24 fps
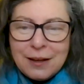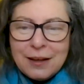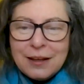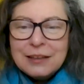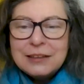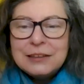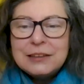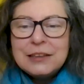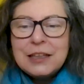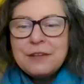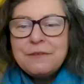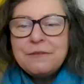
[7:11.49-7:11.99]

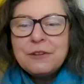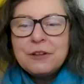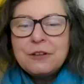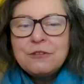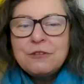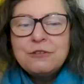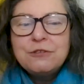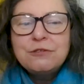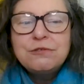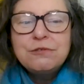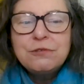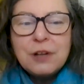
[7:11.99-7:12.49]
and say, for
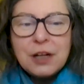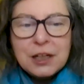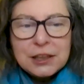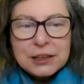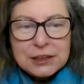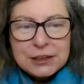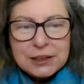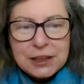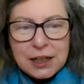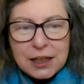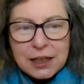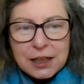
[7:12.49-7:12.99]

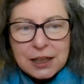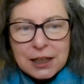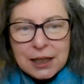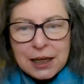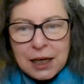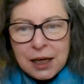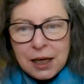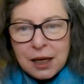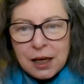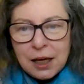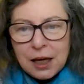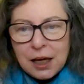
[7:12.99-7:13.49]
Christ's sake,
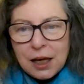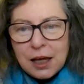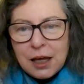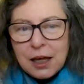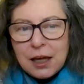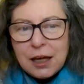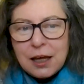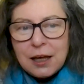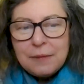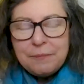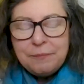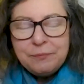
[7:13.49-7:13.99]

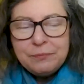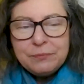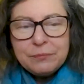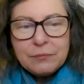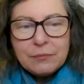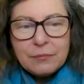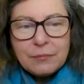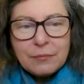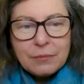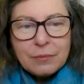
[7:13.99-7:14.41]
um,